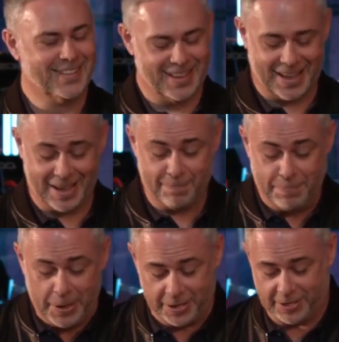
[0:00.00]
uh,
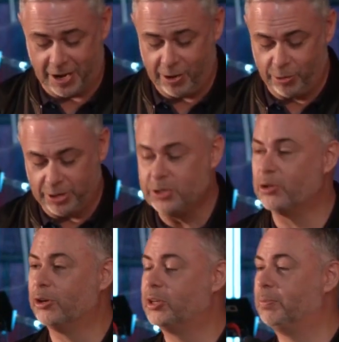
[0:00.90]
but I would
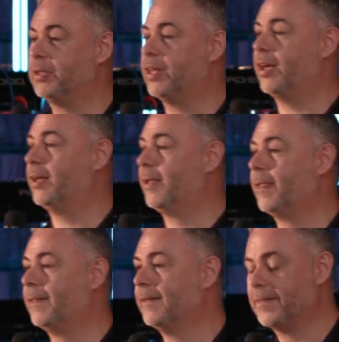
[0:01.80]
enjoy to be there.
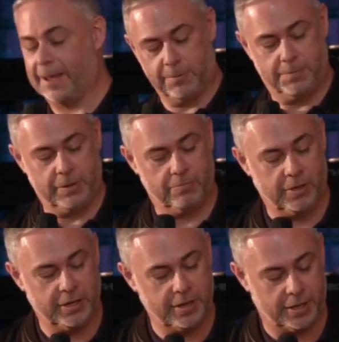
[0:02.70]
That would be
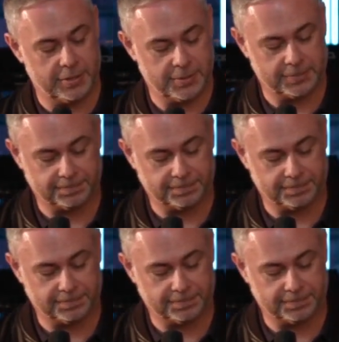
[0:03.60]
really nice.